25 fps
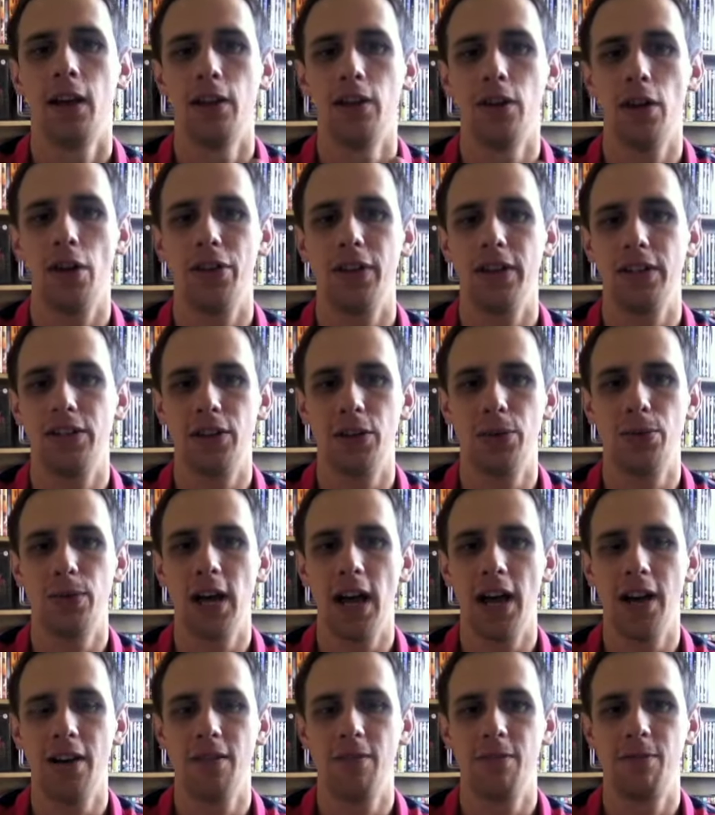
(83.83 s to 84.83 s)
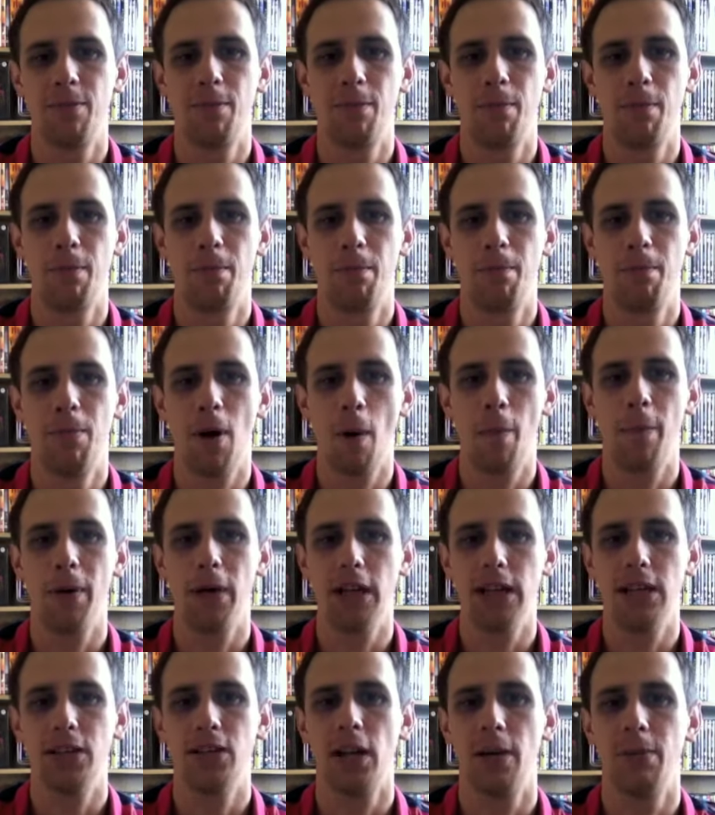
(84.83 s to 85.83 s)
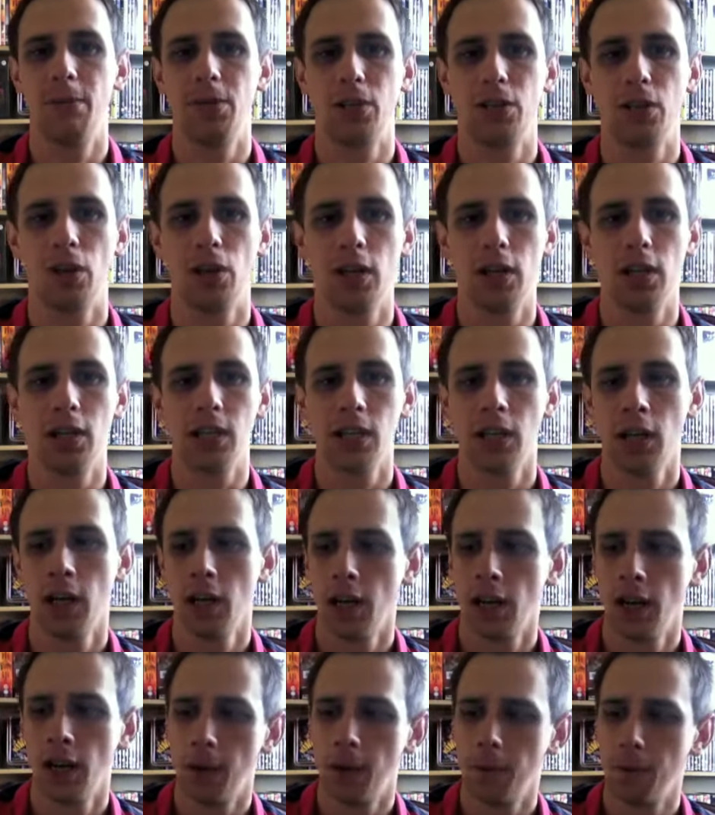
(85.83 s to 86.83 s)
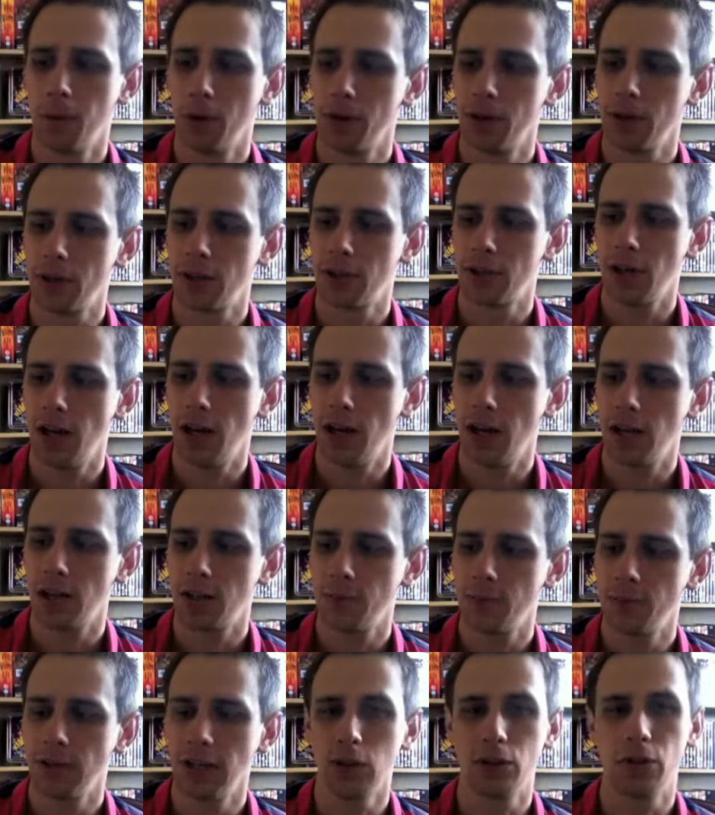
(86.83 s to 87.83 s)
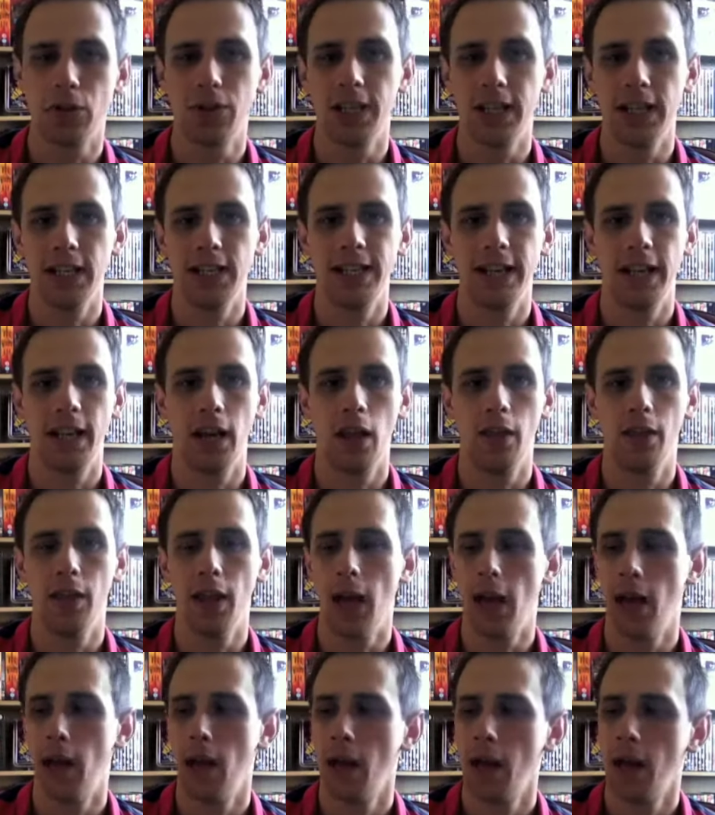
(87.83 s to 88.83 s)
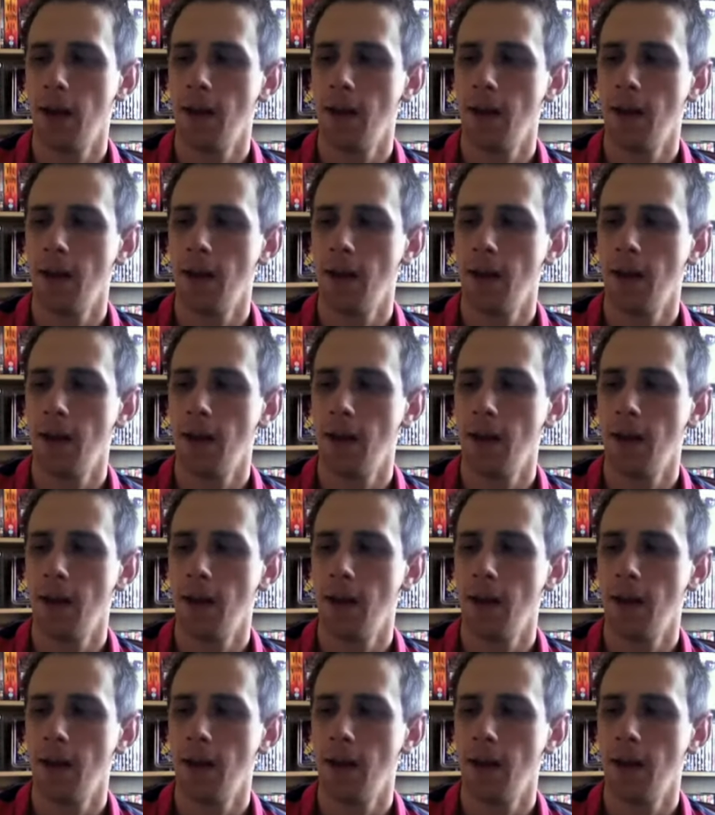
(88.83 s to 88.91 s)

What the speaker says: Nothing too kind of poppy in terms of colours, but there's some real good detail on there.